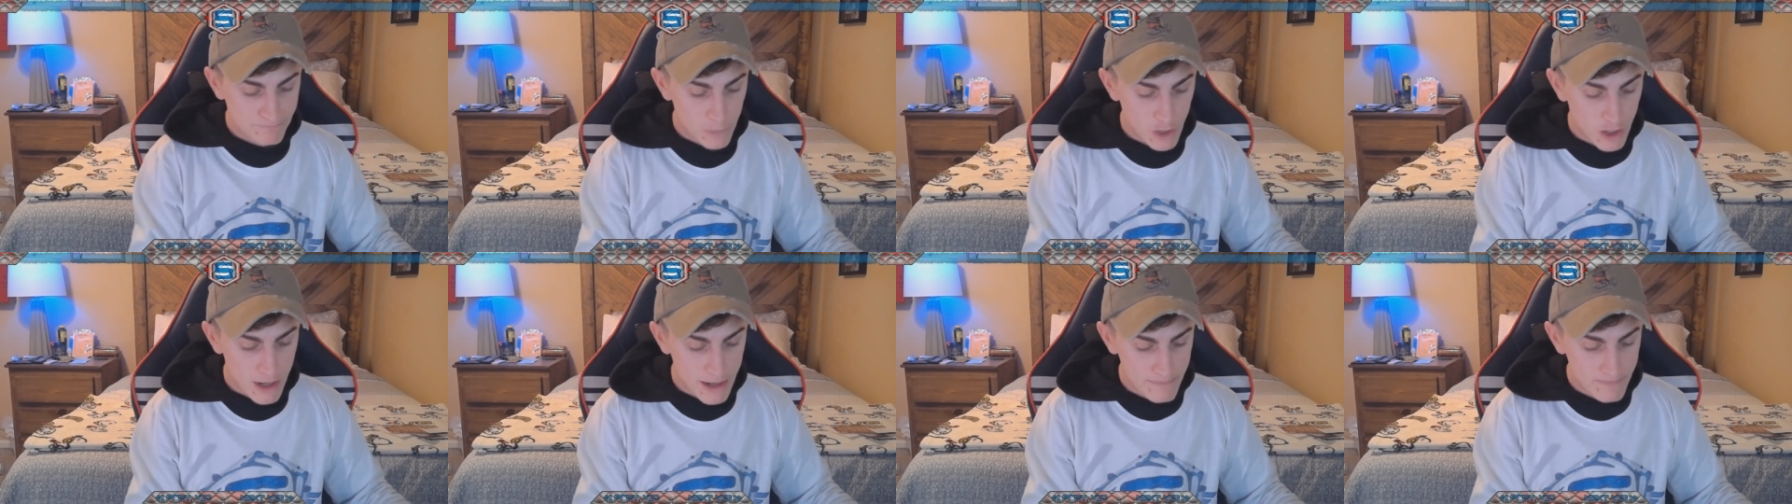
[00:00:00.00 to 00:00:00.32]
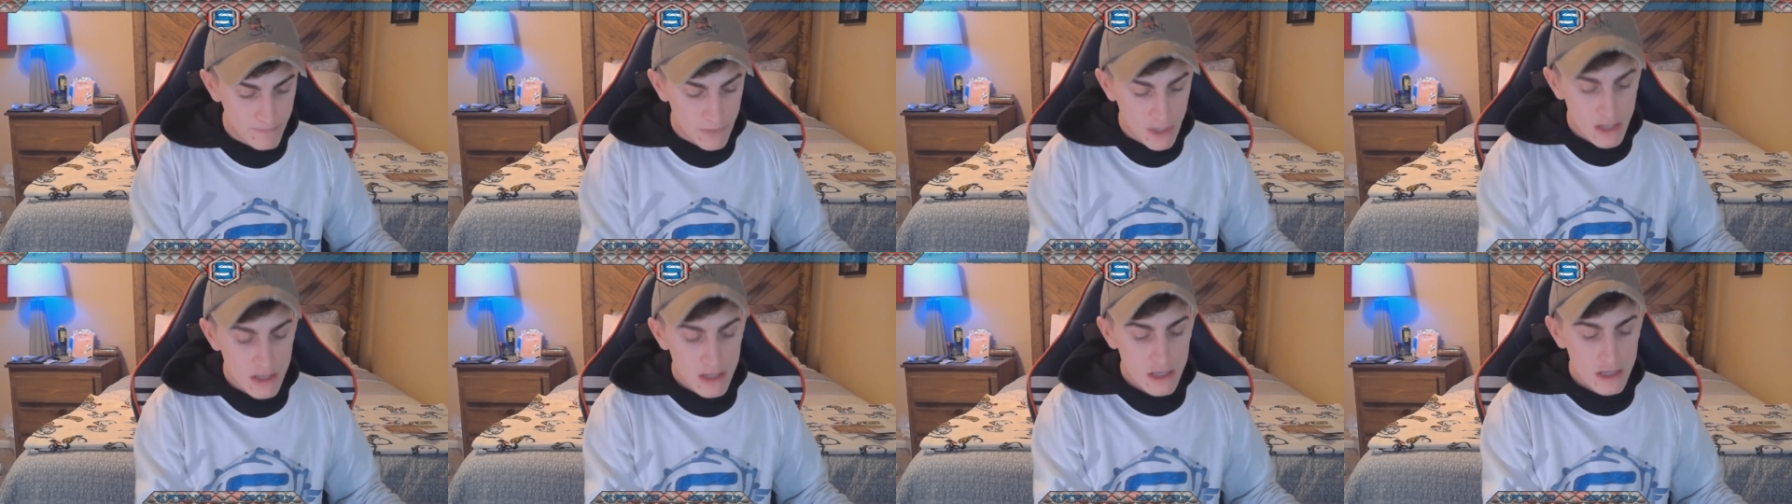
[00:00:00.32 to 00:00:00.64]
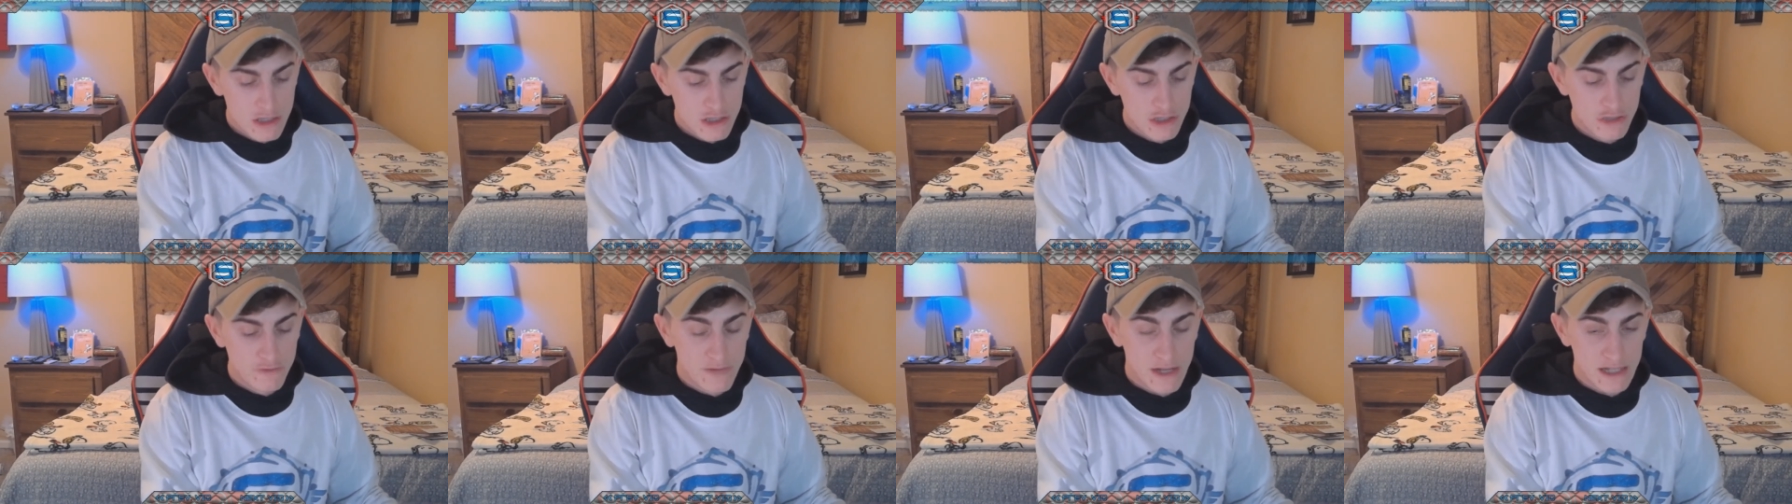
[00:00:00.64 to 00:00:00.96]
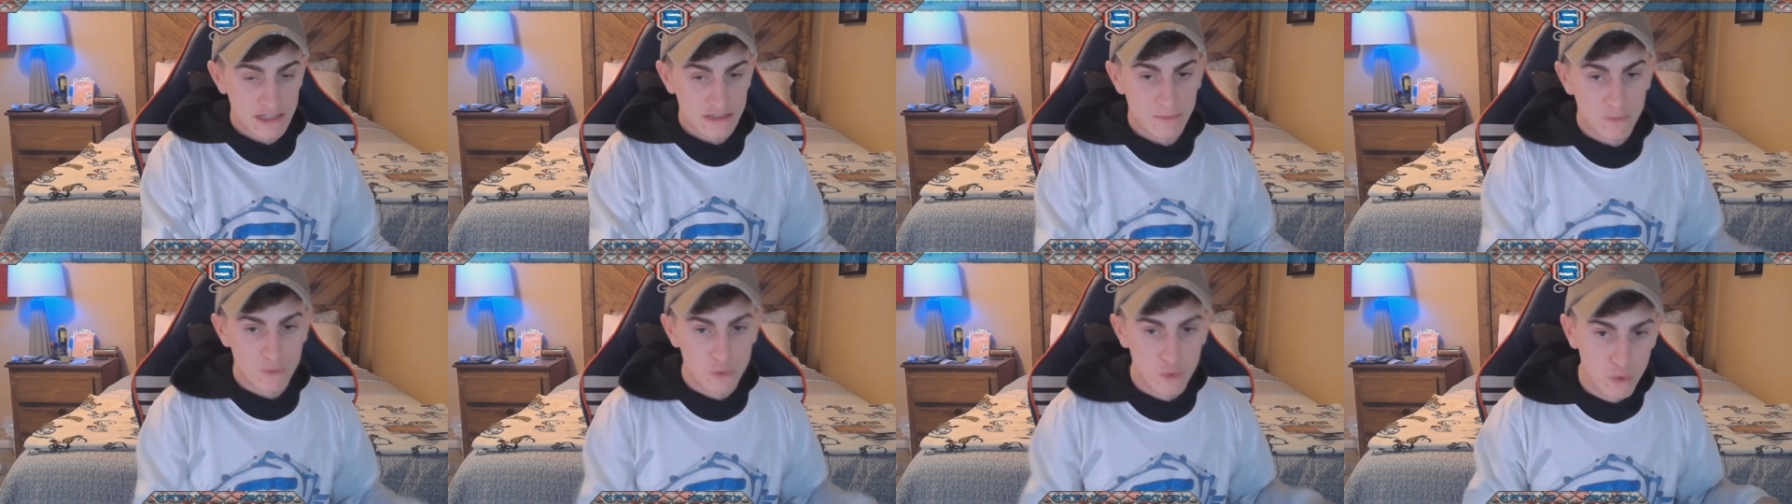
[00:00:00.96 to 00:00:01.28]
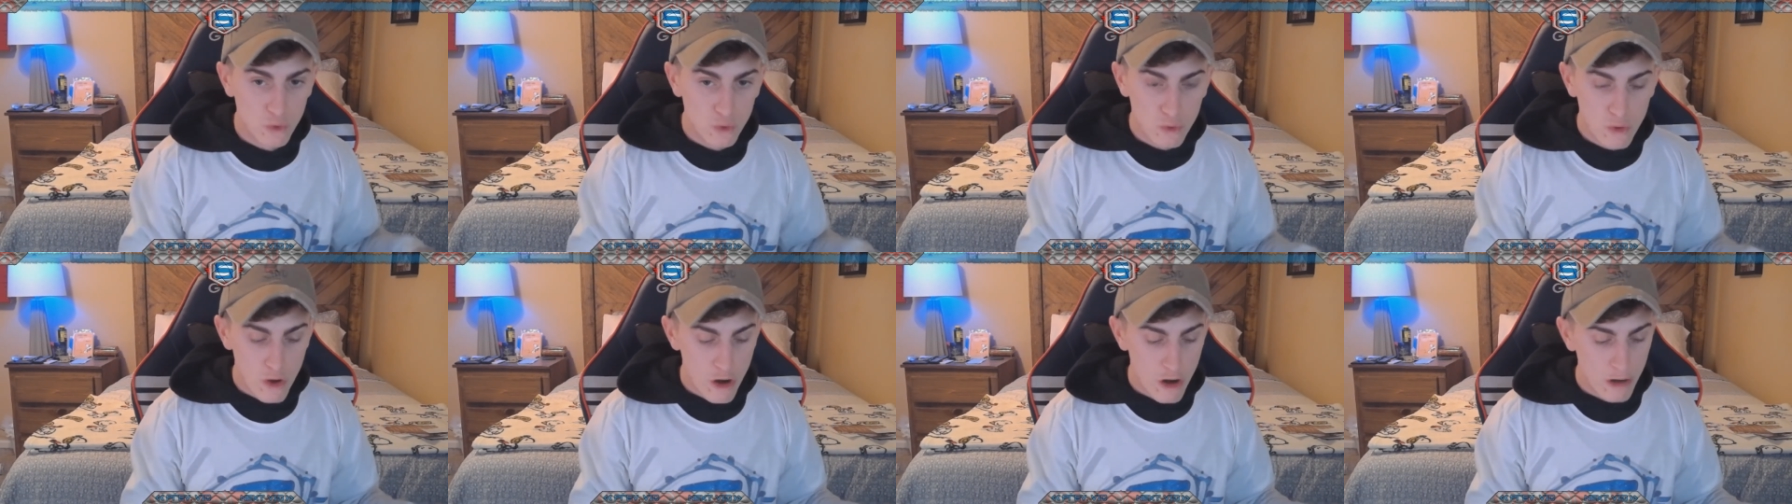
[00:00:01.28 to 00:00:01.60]
All right, you've got some
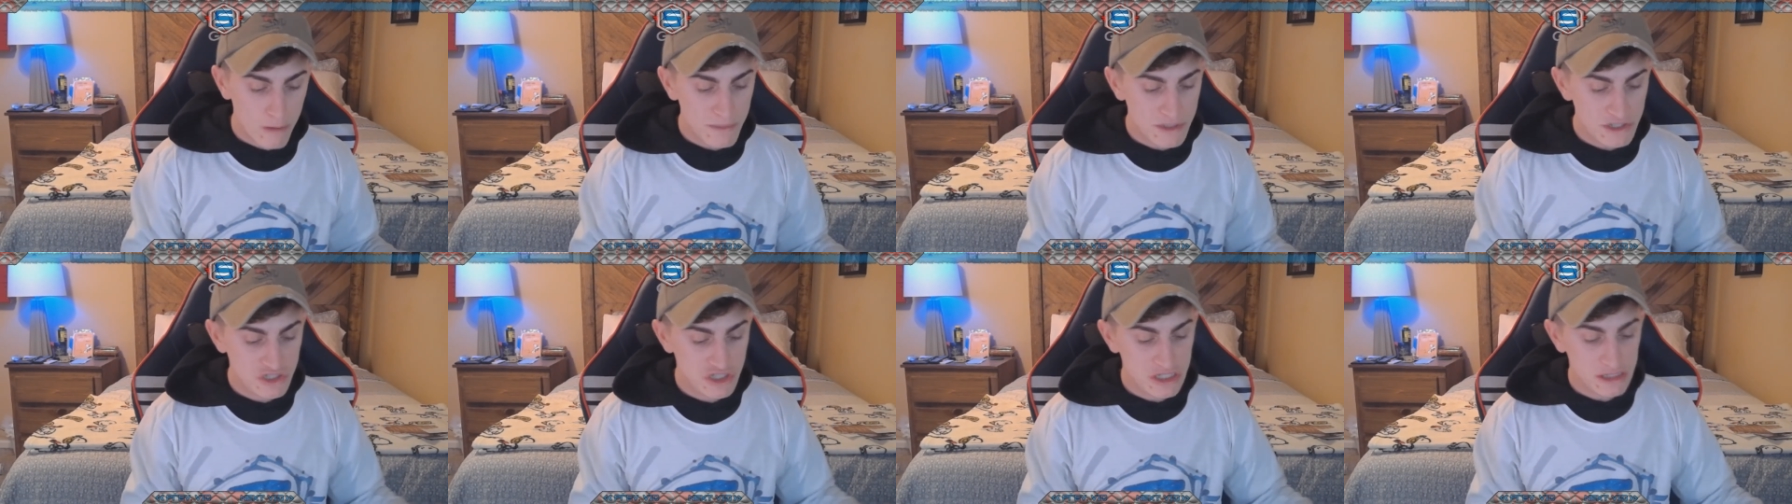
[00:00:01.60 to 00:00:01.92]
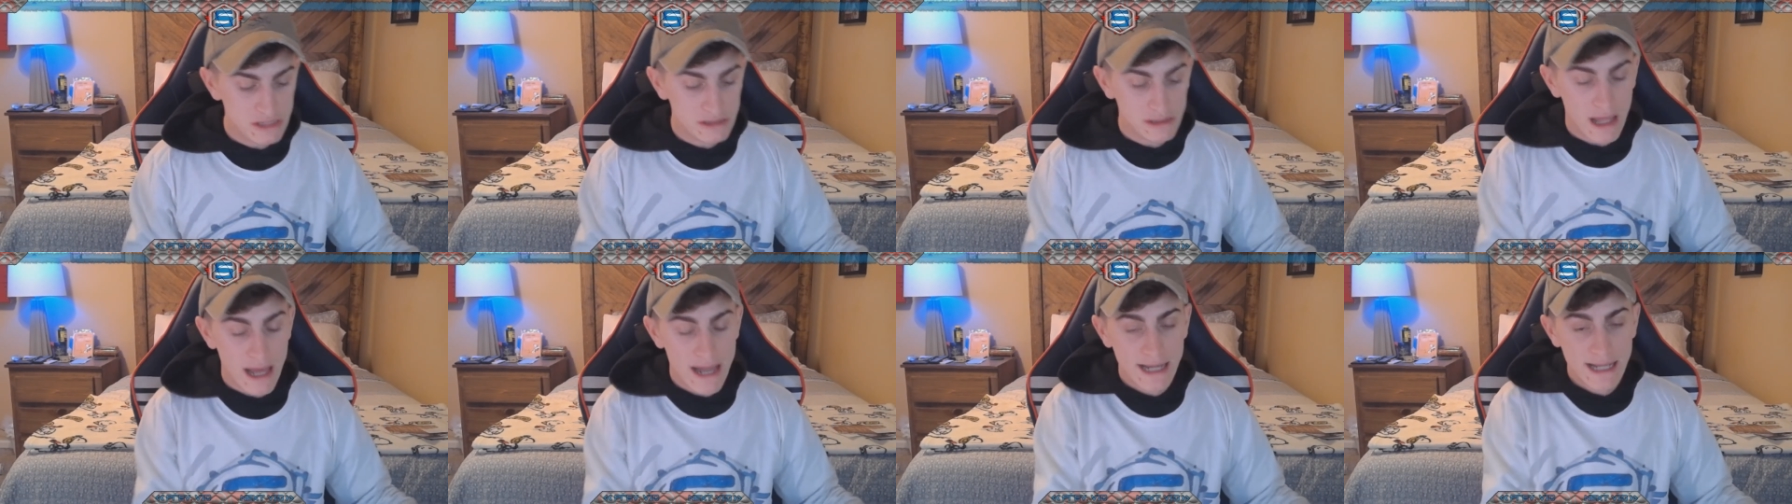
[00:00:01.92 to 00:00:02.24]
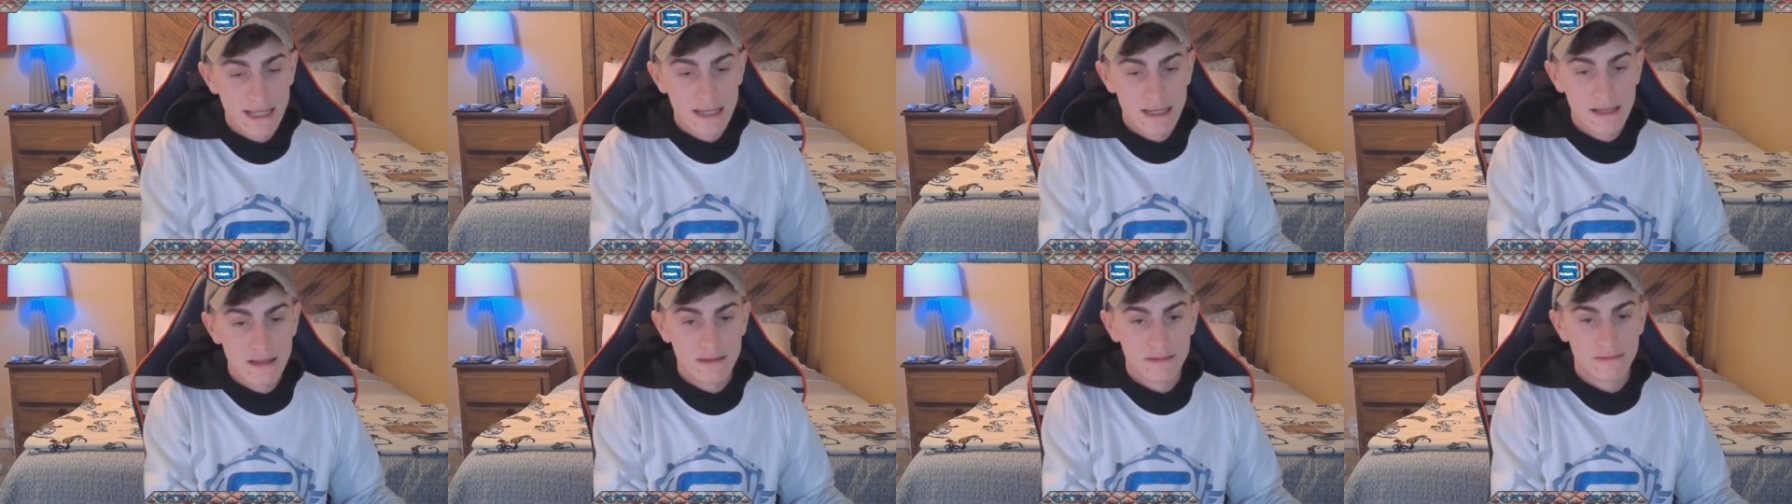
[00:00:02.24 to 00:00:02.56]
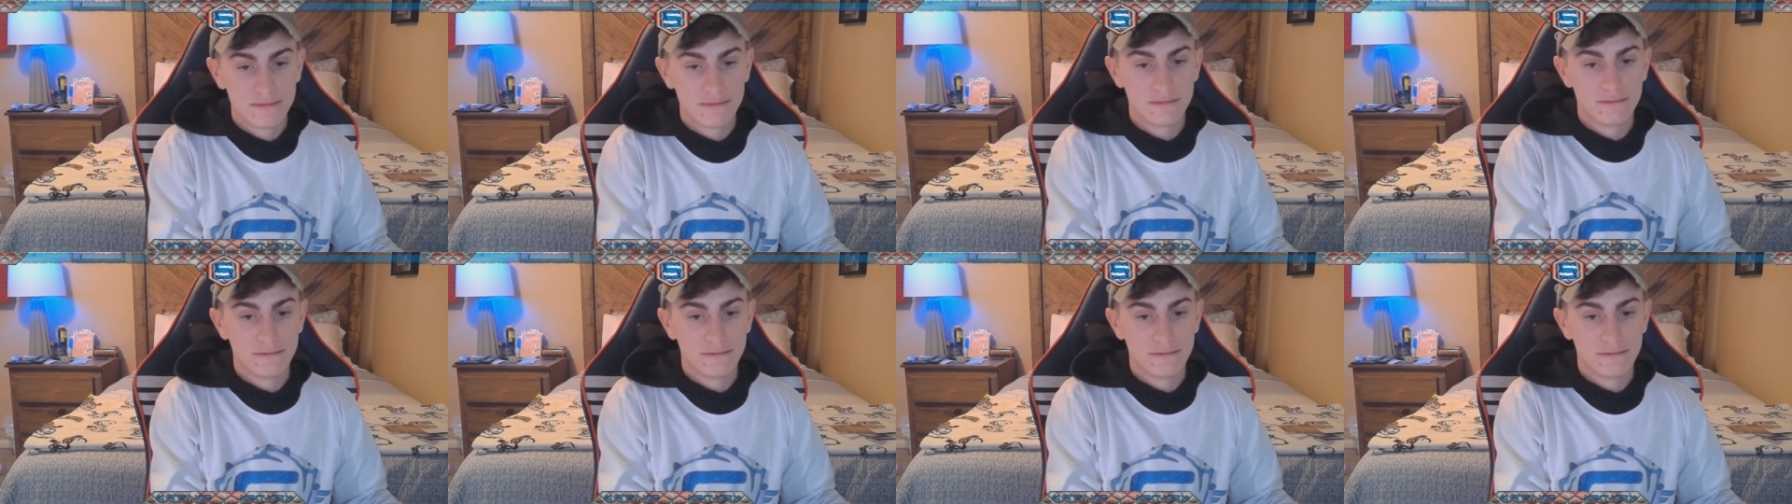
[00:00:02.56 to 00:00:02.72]
cool RBG lighting.